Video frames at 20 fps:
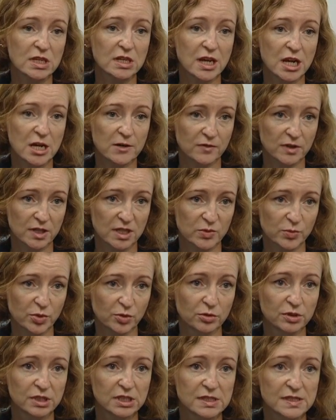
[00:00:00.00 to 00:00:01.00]
and Afghan
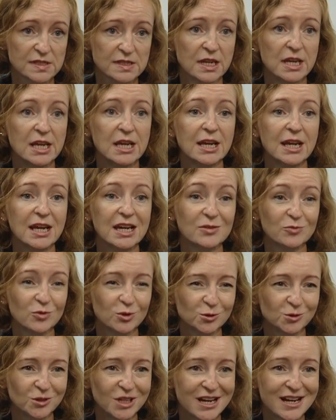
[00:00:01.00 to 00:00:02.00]
police and
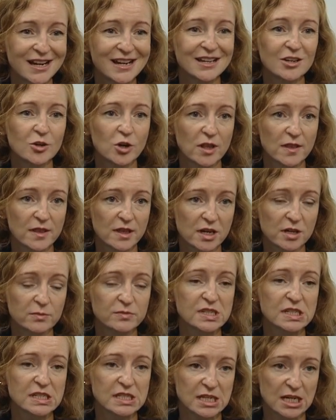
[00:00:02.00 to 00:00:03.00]
relying on
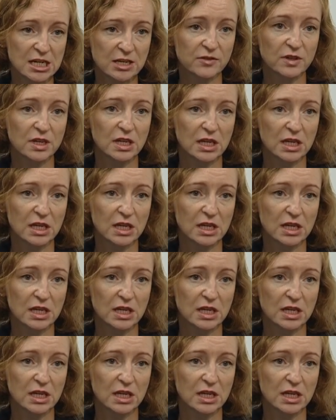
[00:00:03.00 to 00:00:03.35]
them to take the